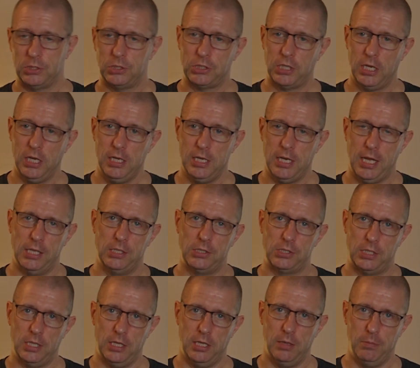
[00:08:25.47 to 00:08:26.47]
screen
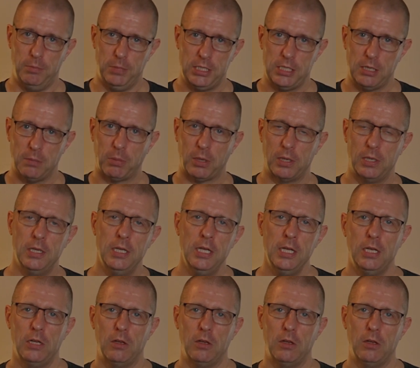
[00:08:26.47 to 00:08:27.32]
is the Media button.